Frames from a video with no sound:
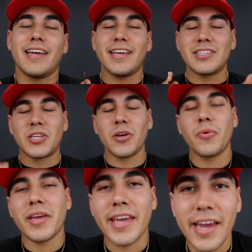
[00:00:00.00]
until
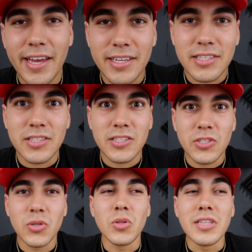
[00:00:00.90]
we get
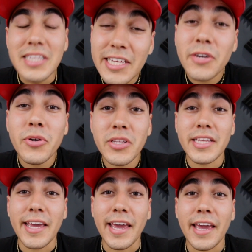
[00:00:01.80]
to
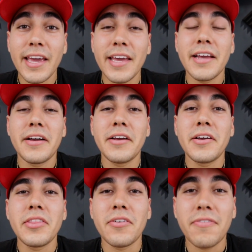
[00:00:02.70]
literally
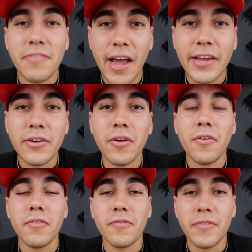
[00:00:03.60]
the
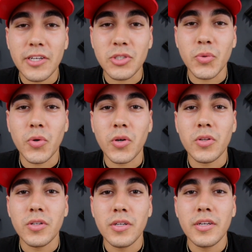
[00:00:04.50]
final
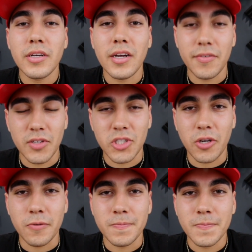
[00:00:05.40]
visual of the
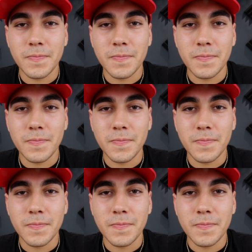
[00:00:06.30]
show.